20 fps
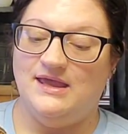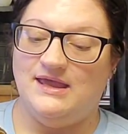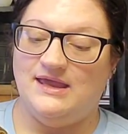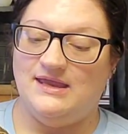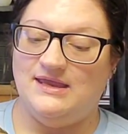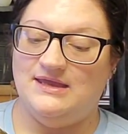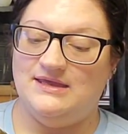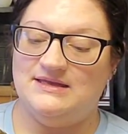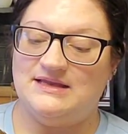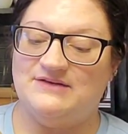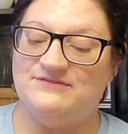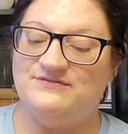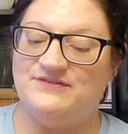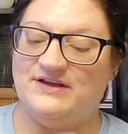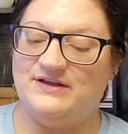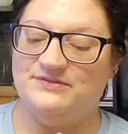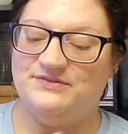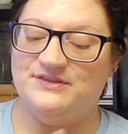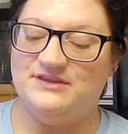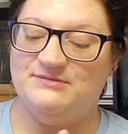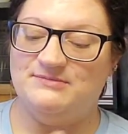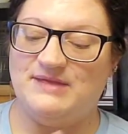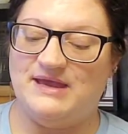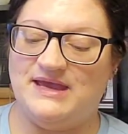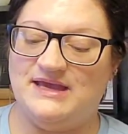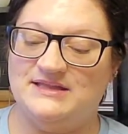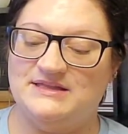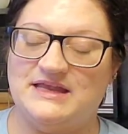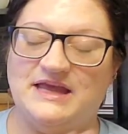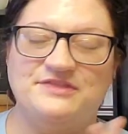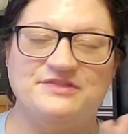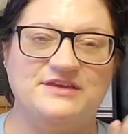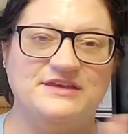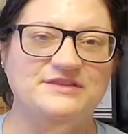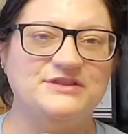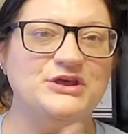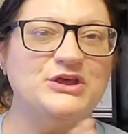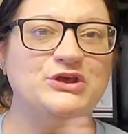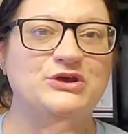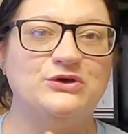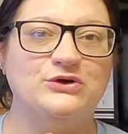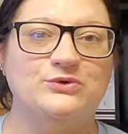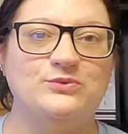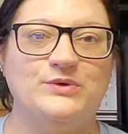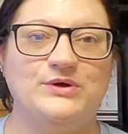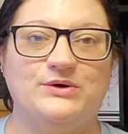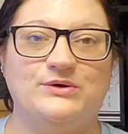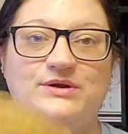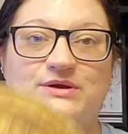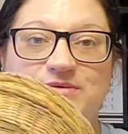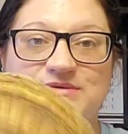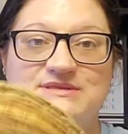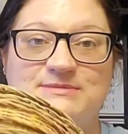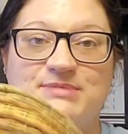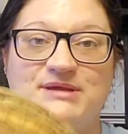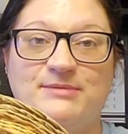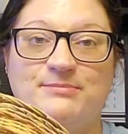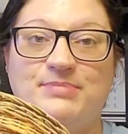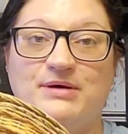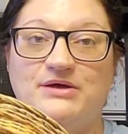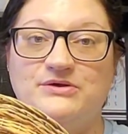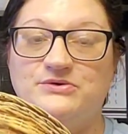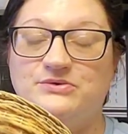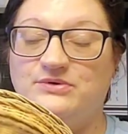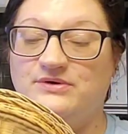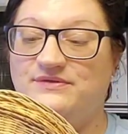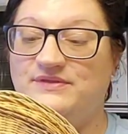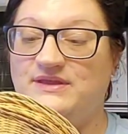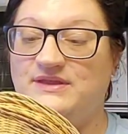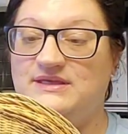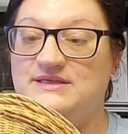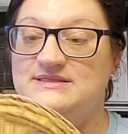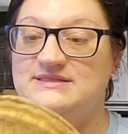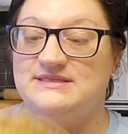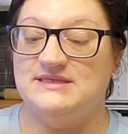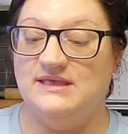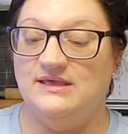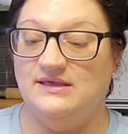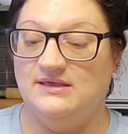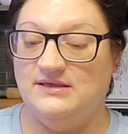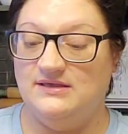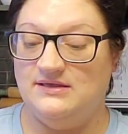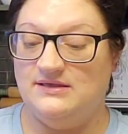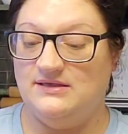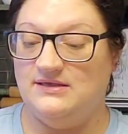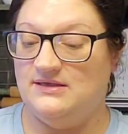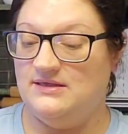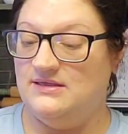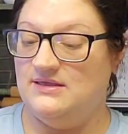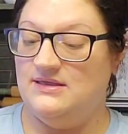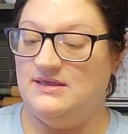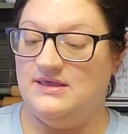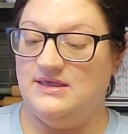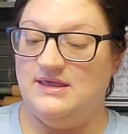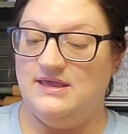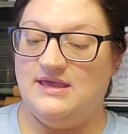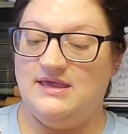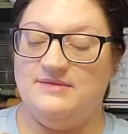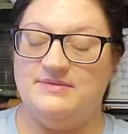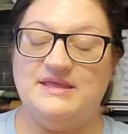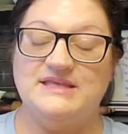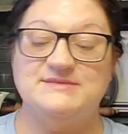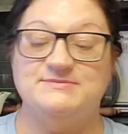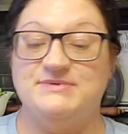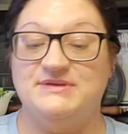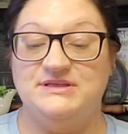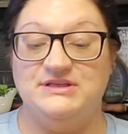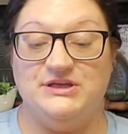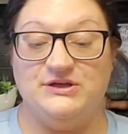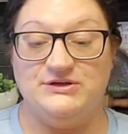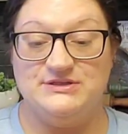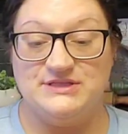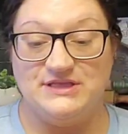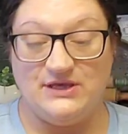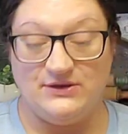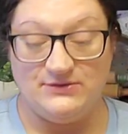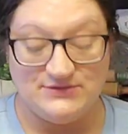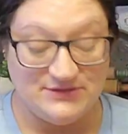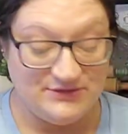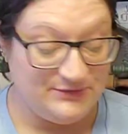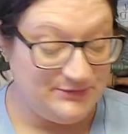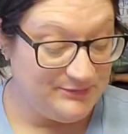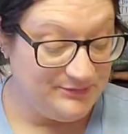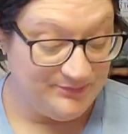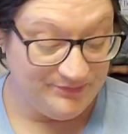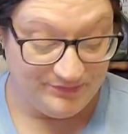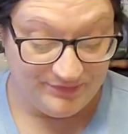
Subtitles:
And I found them at, I think, the Goodwill, and it was a big bundle of these. And that's been years ago, too.